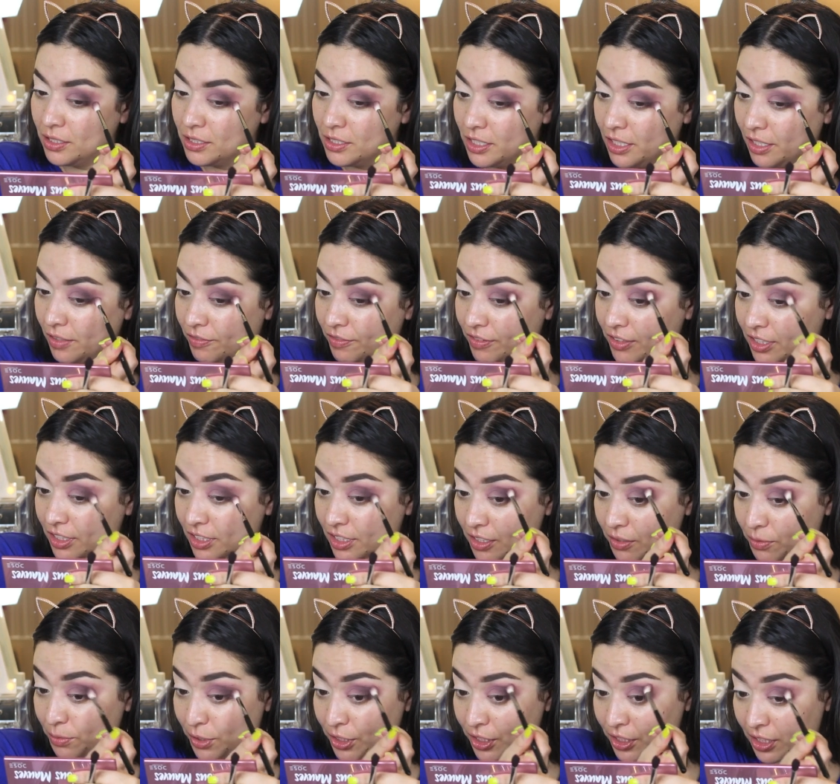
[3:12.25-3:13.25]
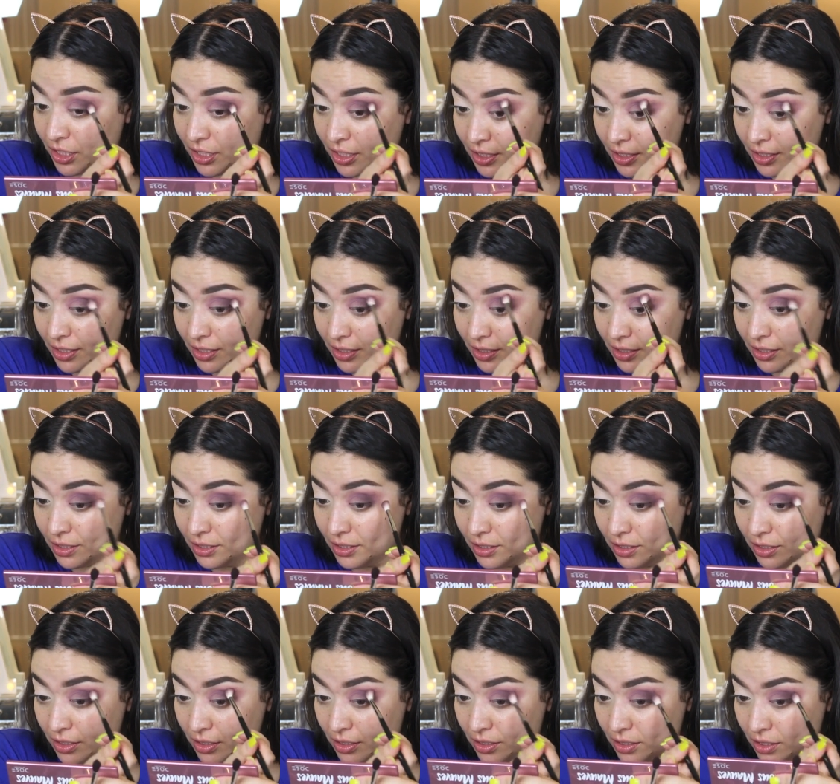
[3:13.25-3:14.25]
Definitely worth it.
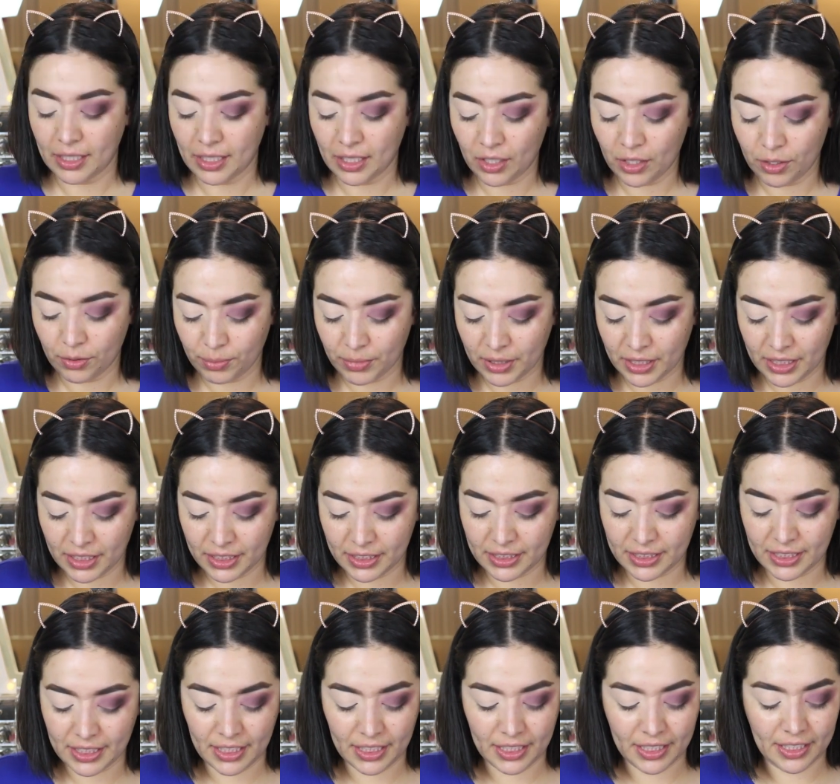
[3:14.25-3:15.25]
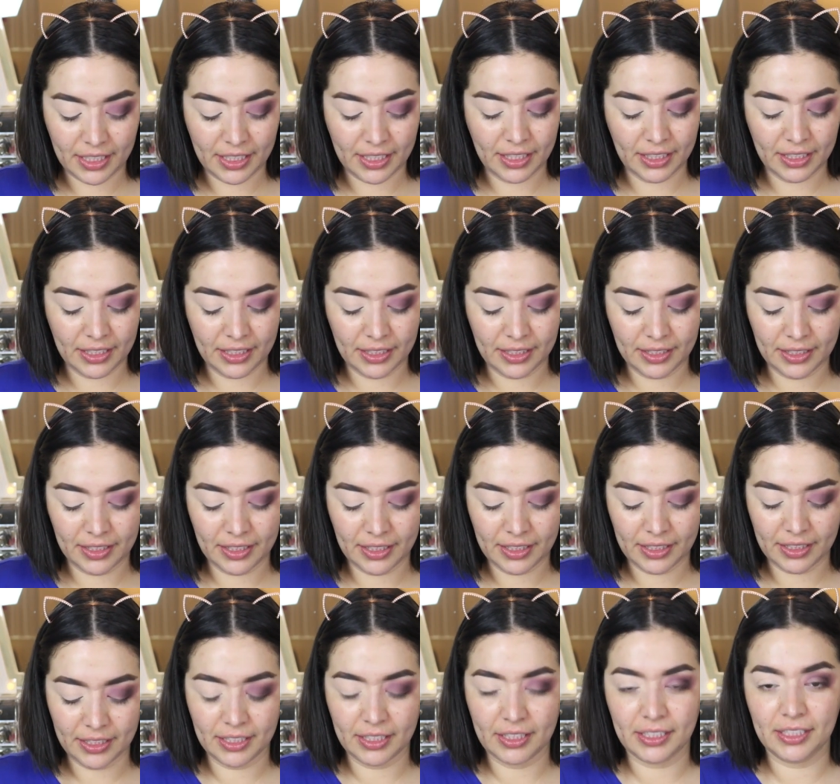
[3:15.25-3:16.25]
Now I'm gonna take
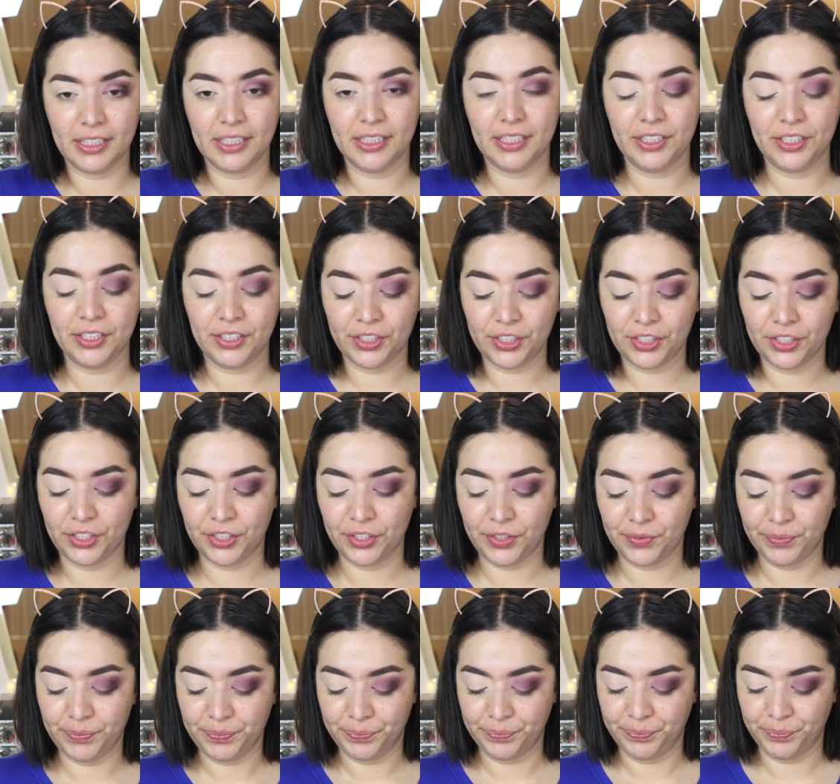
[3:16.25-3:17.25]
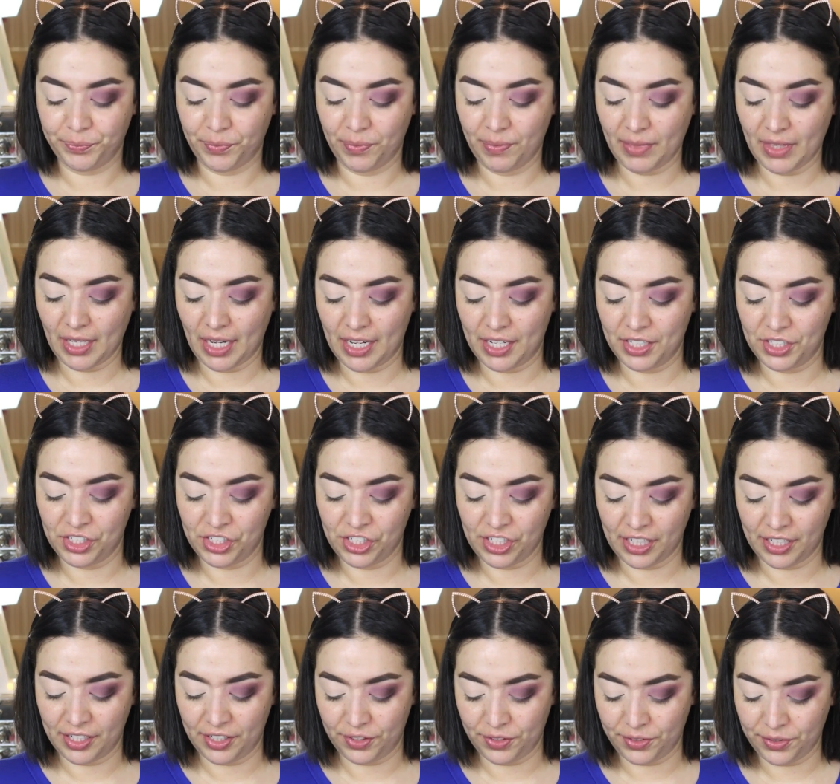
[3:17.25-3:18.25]
a glitter
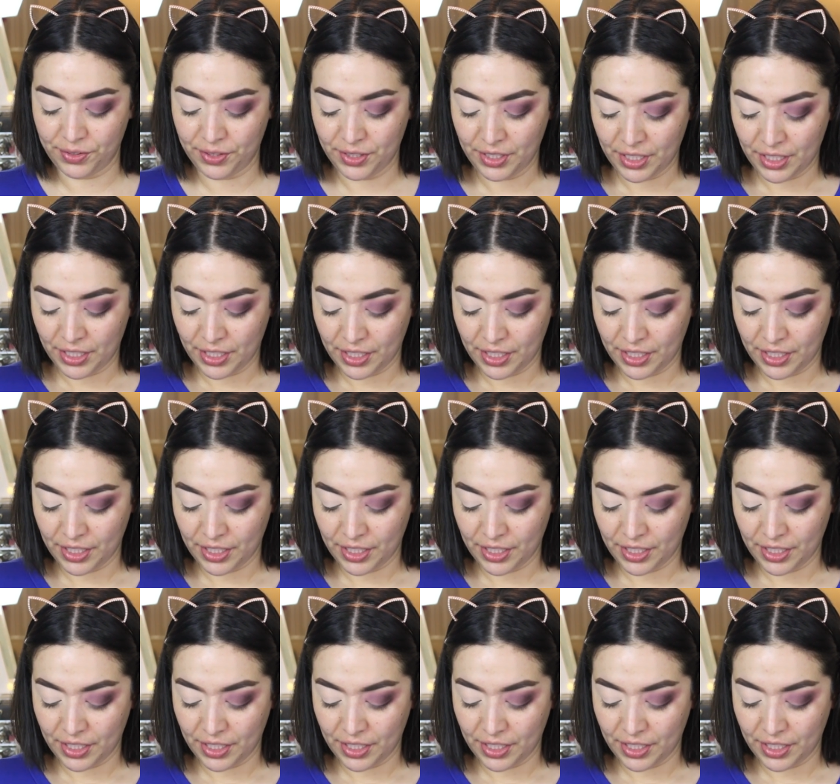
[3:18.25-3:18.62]
eyeshadow.